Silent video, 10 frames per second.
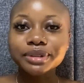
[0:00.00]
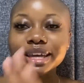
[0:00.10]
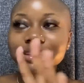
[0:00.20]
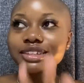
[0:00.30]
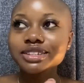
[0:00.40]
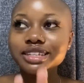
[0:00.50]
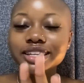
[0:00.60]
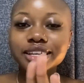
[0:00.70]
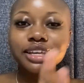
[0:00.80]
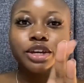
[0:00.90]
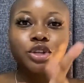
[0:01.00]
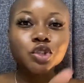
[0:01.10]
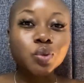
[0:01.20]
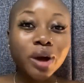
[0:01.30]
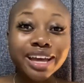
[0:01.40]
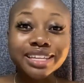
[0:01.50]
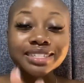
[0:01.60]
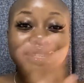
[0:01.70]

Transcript: Like literally twice,